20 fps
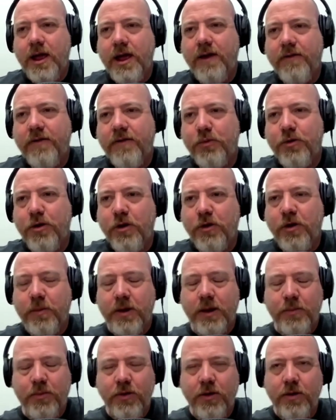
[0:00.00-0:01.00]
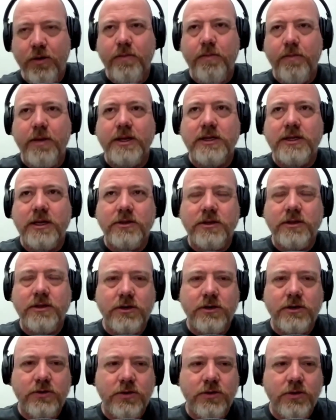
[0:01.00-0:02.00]
I have a program I put my sales
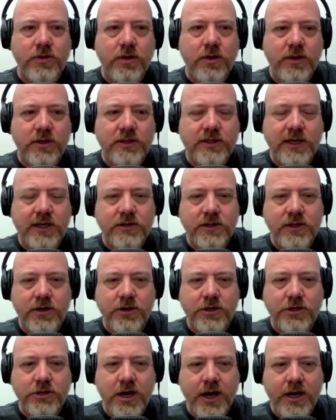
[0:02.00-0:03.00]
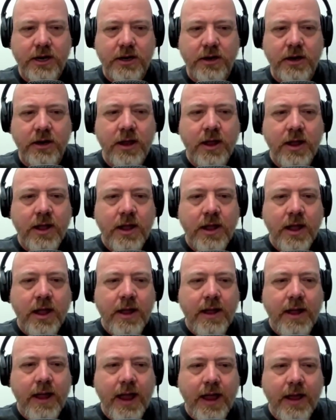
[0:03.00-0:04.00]
leaders through called the Sales Leader Trident.
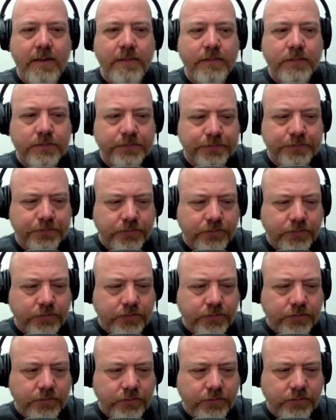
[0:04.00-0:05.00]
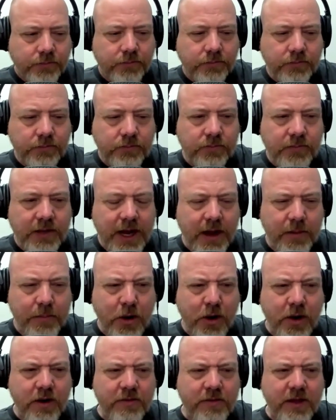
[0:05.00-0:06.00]
And and
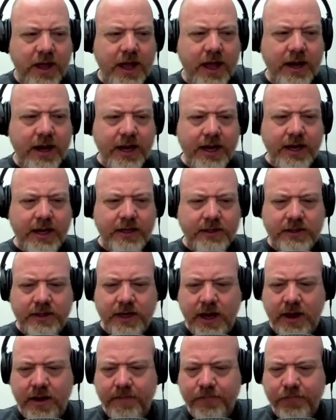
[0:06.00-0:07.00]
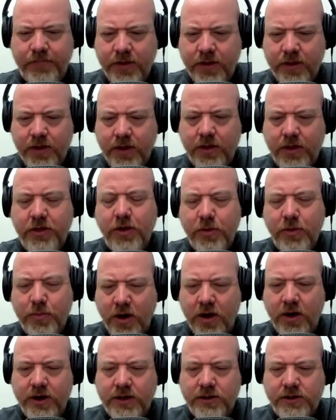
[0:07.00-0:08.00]
part of that is uh, the third
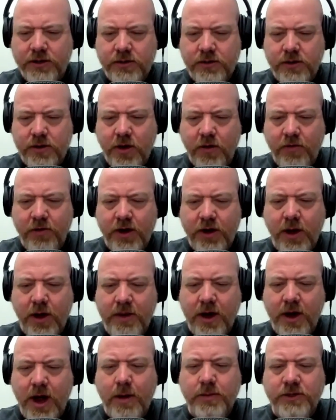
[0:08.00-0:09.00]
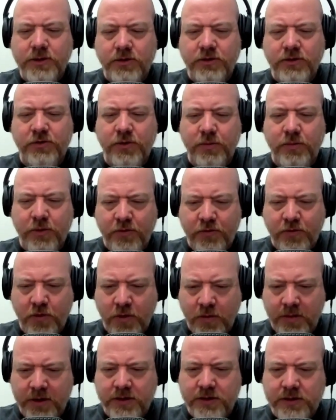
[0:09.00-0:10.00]
part is overcoming obstacles for
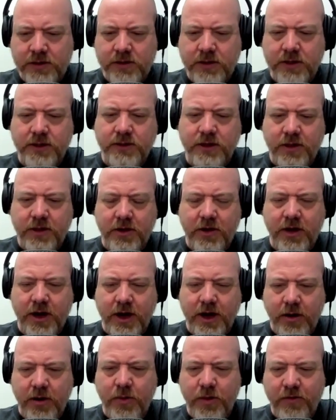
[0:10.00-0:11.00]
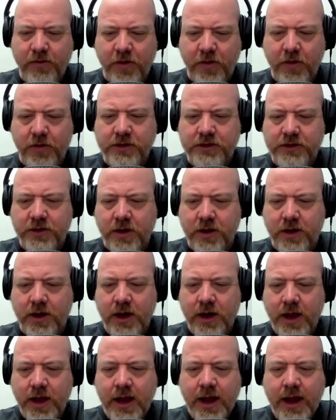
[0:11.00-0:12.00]
performance is the third area we focus on.